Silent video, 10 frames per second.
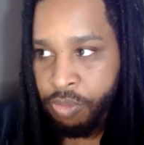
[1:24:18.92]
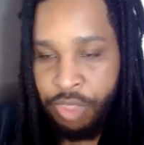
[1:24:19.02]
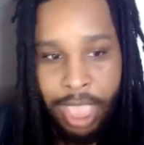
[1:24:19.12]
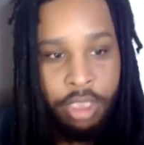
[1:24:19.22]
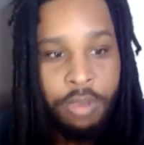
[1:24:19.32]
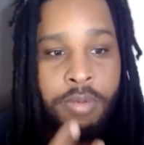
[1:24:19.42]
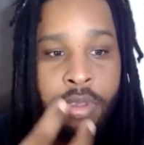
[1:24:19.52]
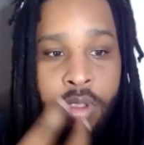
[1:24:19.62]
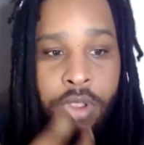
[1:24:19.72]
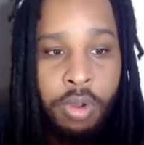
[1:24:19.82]
they you
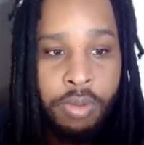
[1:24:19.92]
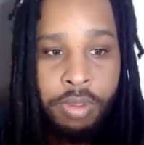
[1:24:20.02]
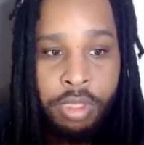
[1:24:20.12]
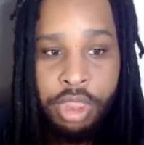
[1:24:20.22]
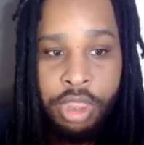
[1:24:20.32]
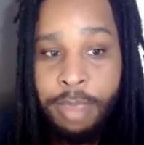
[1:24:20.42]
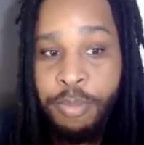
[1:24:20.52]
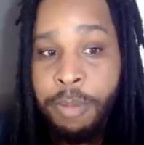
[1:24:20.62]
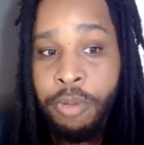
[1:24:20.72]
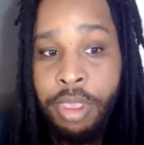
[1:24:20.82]
you know the same
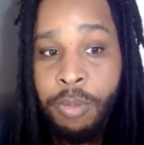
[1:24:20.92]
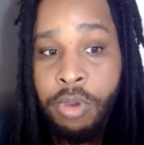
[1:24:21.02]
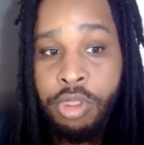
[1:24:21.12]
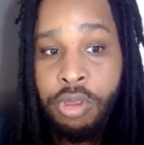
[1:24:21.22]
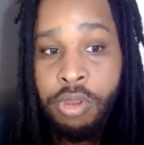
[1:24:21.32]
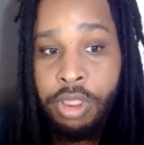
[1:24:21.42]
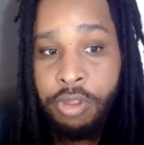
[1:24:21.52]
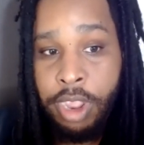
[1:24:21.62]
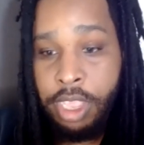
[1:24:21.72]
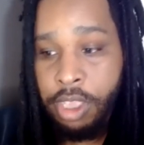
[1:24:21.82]
people that want you to
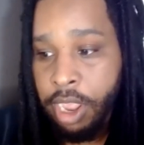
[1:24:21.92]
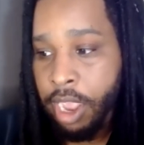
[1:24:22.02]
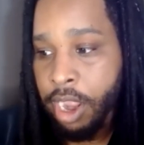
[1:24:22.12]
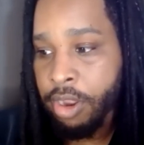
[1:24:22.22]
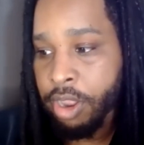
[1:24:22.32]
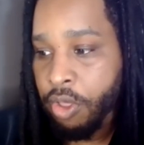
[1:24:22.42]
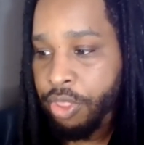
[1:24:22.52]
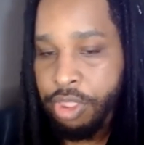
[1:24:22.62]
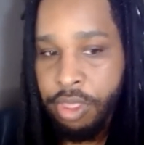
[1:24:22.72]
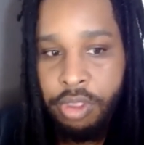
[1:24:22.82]
straighten your hair and all
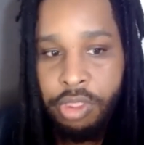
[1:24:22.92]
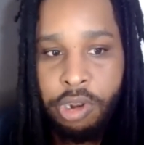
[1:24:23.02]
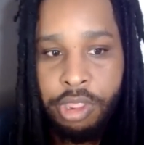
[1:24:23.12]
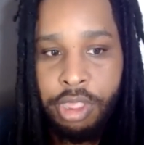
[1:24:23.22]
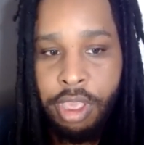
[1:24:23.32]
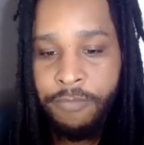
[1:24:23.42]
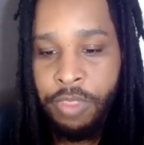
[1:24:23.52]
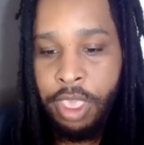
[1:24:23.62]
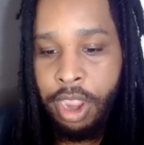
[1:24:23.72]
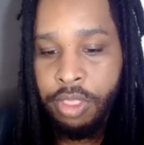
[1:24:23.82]
this other sort of stuff
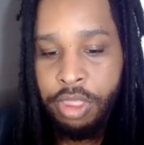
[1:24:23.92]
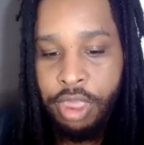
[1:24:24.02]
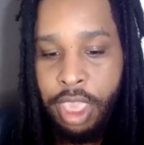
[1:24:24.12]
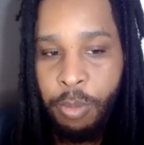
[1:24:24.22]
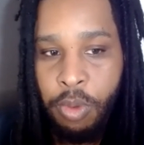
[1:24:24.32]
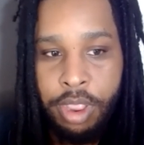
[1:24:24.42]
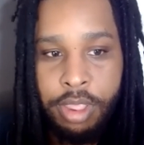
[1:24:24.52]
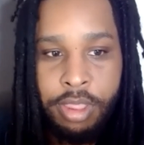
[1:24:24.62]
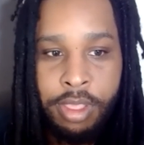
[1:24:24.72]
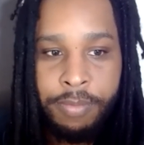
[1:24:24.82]
they're the same
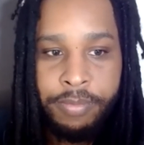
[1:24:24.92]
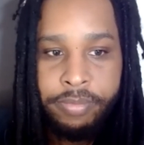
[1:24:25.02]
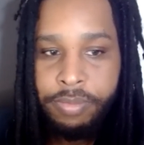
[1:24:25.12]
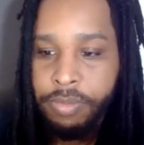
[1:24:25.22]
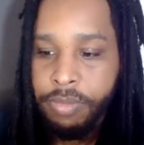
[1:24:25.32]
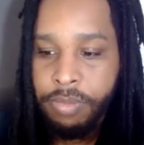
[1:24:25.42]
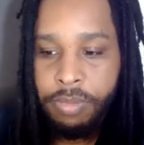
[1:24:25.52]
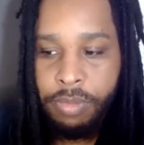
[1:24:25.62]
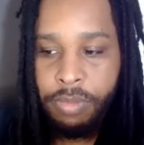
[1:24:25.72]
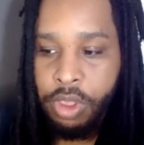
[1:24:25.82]
ones that
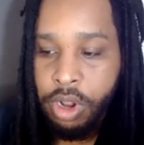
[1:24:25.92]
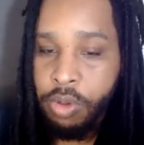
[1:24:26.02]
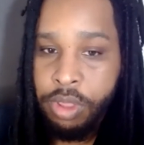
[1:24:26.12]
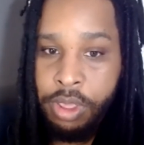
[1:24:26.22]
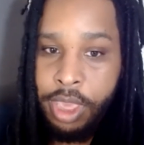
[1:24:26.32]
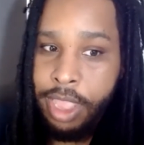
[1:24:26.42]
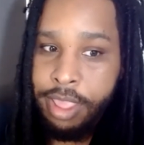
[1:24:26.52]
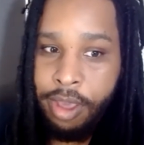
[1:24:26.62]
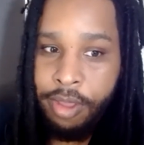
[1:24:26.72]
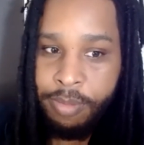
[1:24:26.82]
you know you
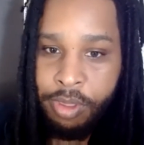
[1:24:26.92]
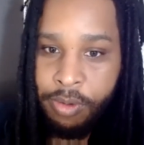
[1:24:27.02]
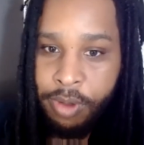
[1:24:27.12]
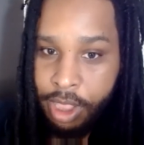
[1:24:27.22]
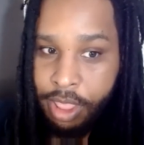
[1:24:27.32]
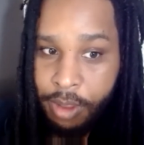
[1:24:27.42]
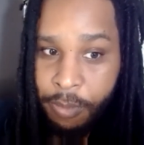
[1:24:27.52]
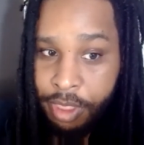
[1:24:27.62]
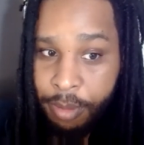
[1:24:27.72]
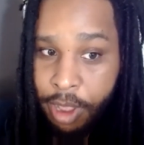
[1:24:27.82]
can't tell them to do anything
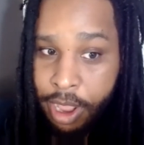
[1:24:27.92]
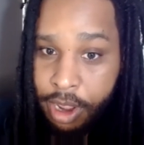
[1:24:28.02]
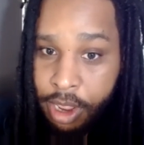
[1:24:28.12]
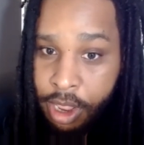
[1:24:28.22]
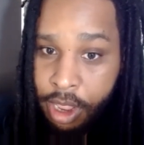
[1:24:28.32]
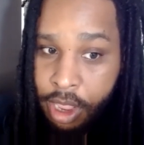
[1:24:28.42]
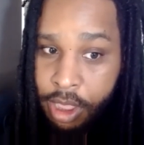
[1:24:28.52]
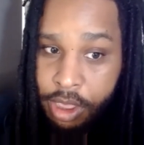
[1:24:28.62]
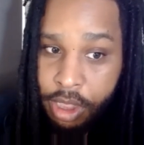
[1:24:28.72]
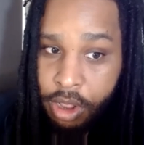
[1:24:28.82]
with their body
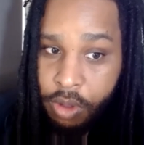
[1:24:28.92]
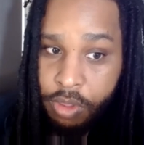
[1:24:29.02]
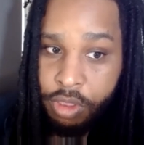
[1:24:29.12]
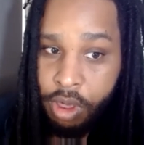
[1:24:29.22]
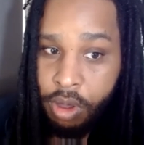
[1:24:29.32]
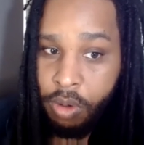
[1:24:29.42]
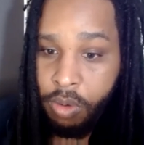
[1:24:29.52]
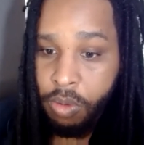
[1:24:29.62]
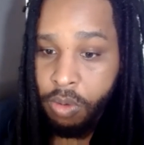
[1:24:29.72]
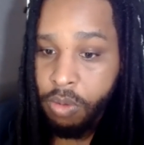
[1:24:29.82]
you know
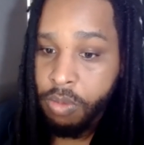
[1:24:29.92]
so